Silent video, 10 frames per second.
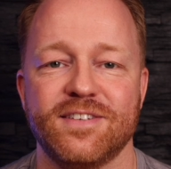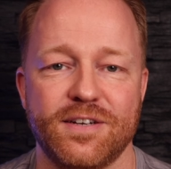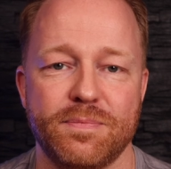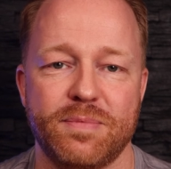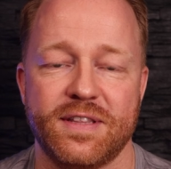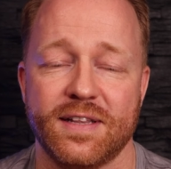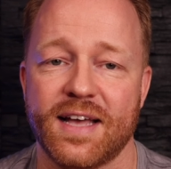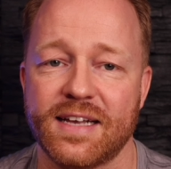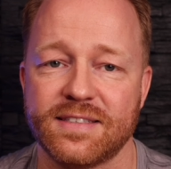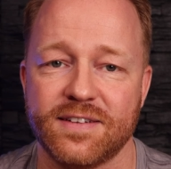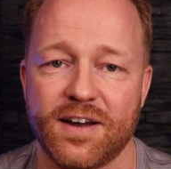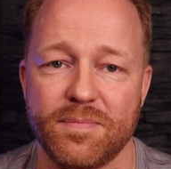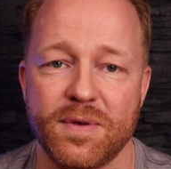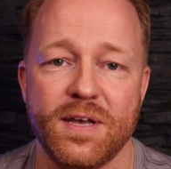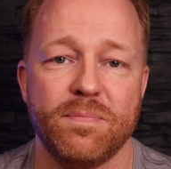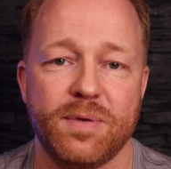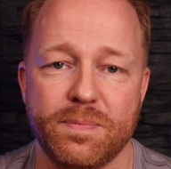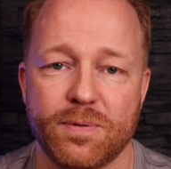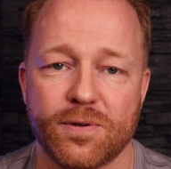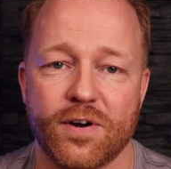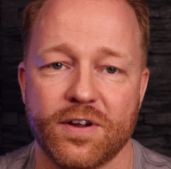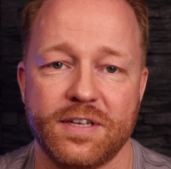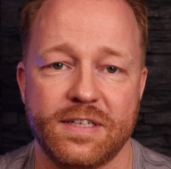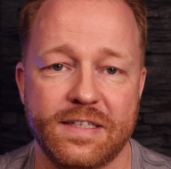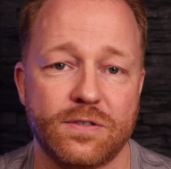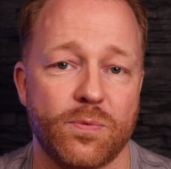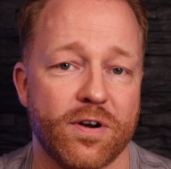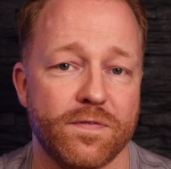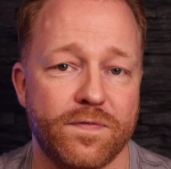going to be the last time people are going to need to wear a